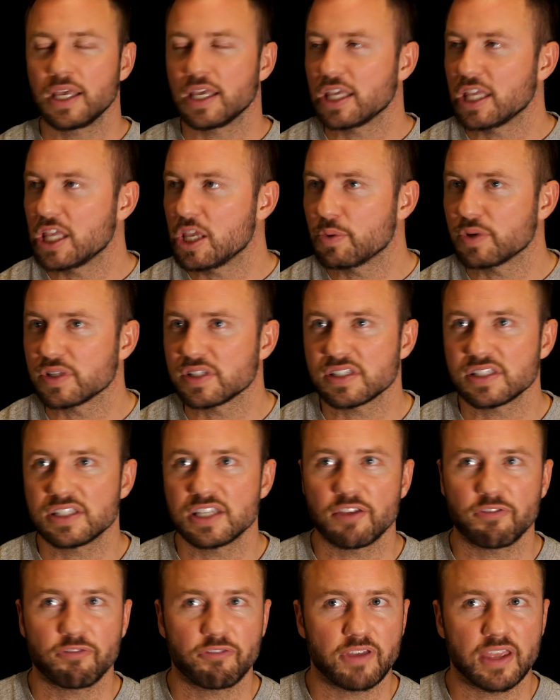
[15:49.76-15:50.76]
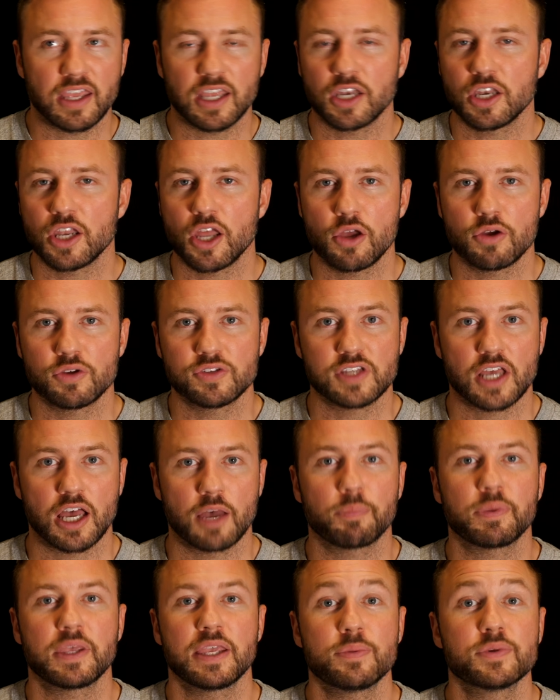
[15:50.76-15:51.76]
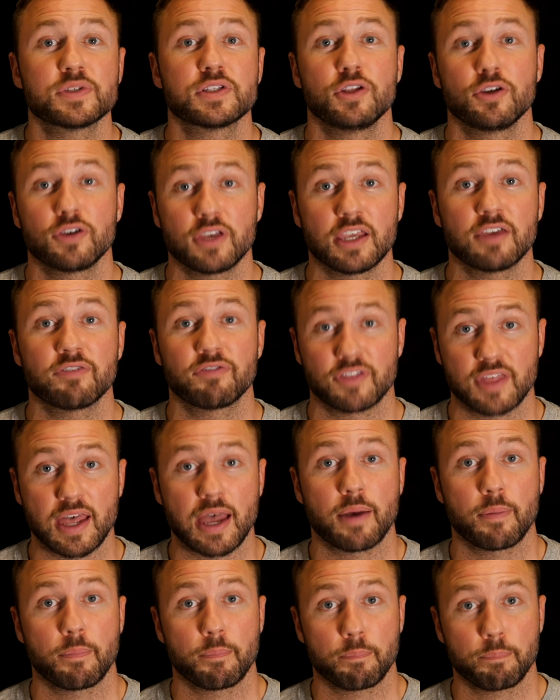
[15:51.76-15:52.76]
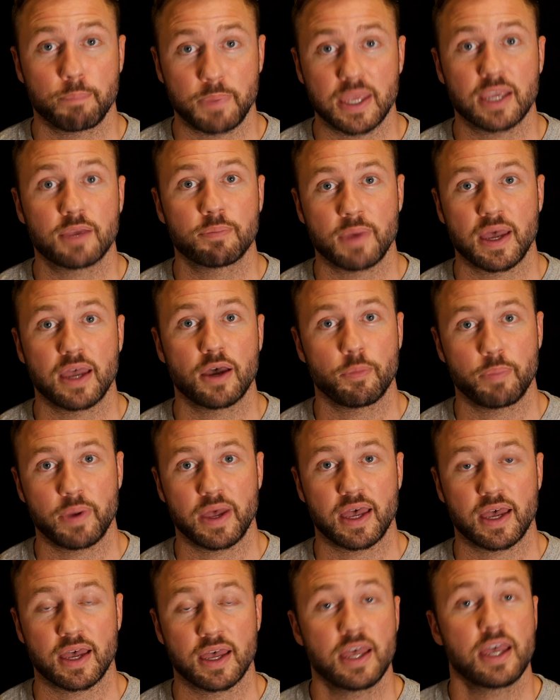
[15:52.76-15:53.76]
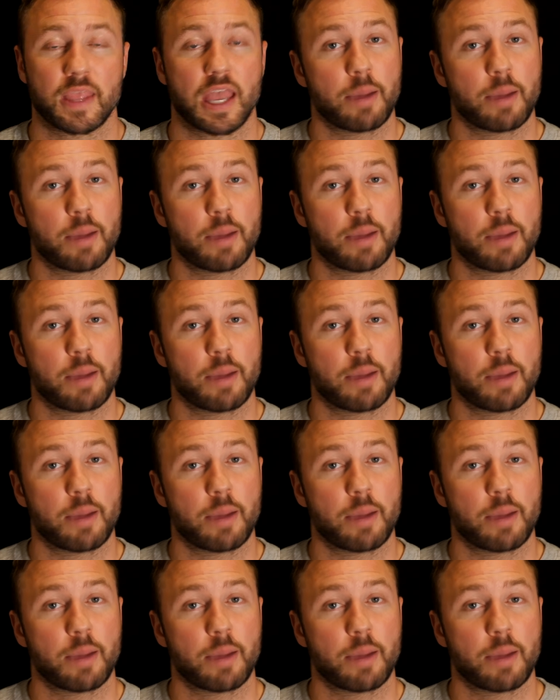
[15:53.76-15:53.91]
he was sniffing, nose up, he was looking for that big male bear.